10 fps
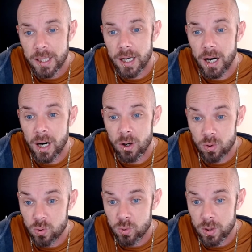are
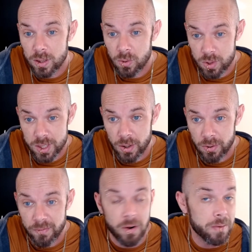all
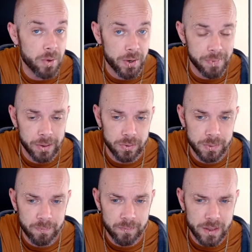also very mono build.
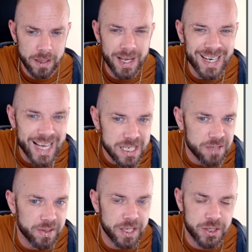Less
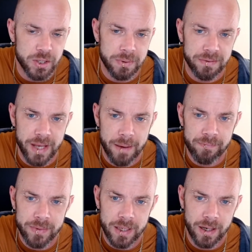of an issue with
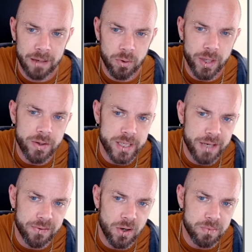them, although the
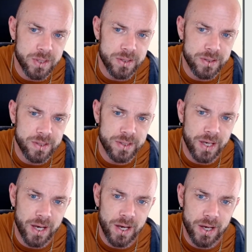Death Copters,
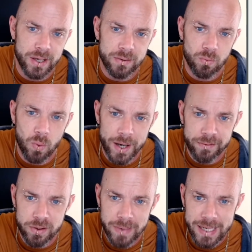one
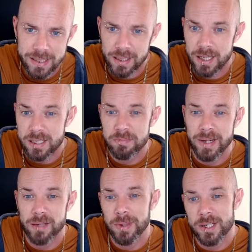of them has the custom
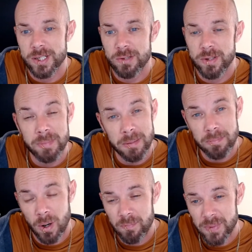Mega Blaster and the big
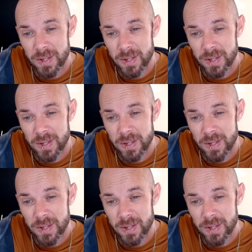bomb.